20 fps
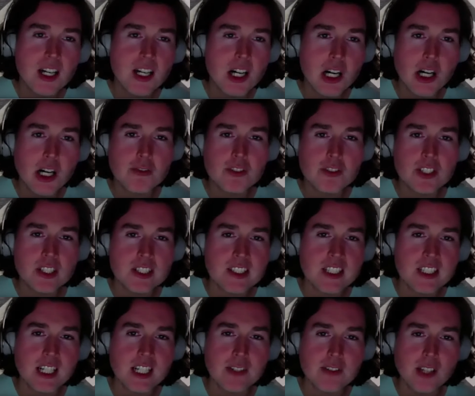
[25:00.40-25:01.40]
of
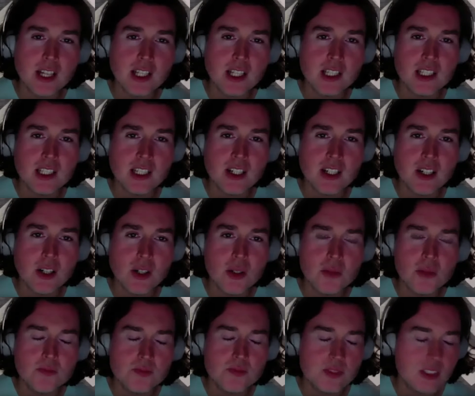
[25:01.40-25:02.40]
just kind of like you
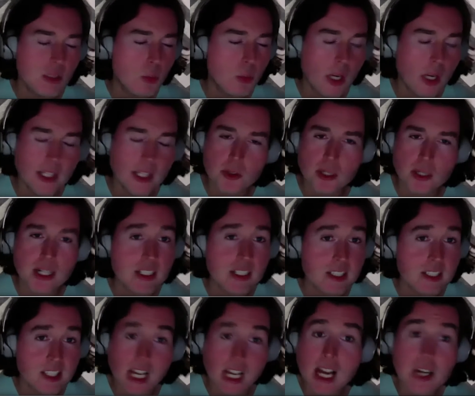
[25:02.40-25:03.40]
know white
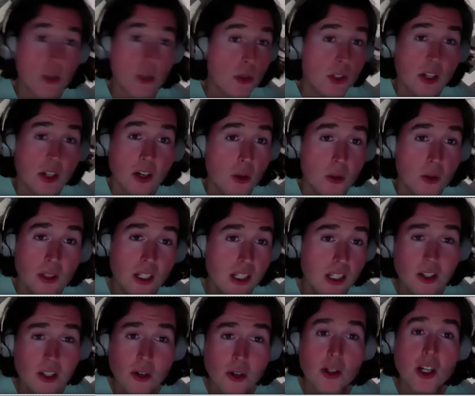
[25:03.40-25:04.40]
greatness. I don't know,
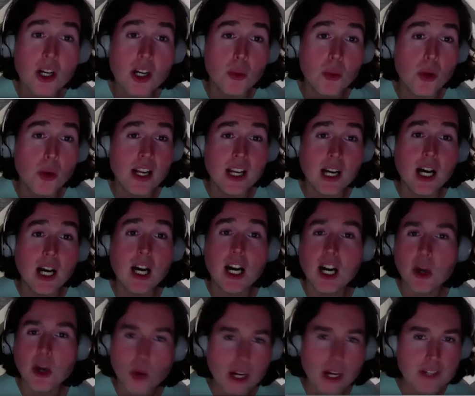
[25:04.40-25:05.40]
or a white uh,
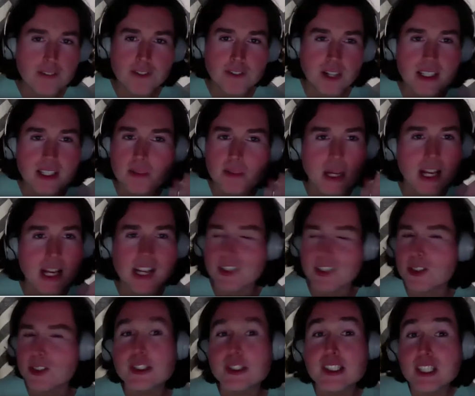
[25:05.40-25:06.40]
a white fighting
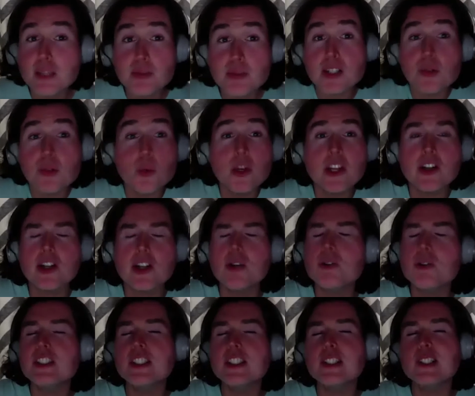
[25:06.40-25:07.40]
back, or something weird. It
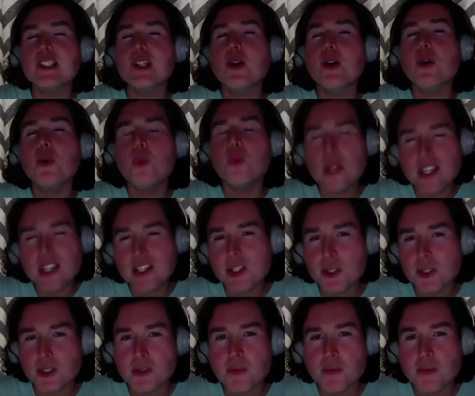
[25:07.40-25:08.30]
was just so white weird.